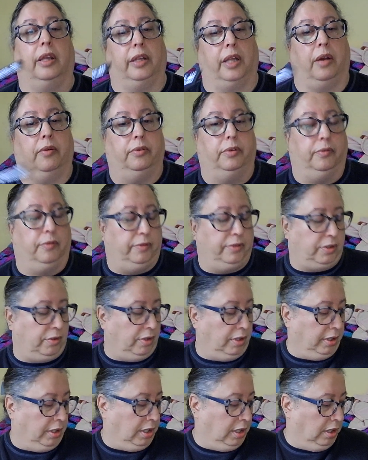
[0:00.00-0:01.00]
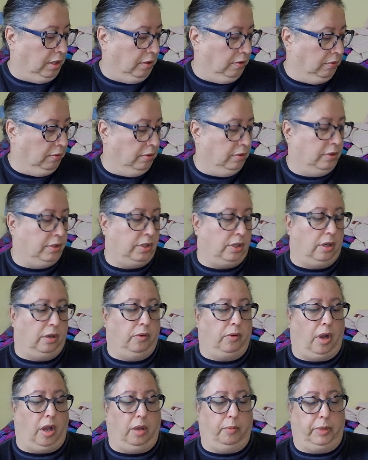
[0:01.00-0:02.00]
that one was really cute. So
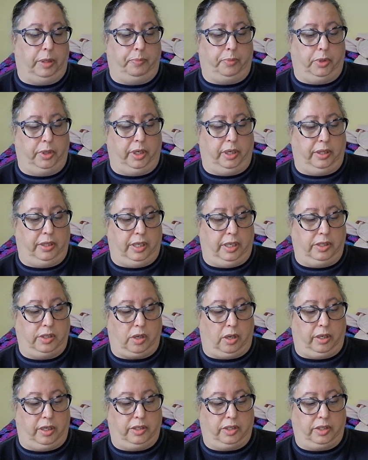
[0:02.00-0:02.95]
I'll be putting these on his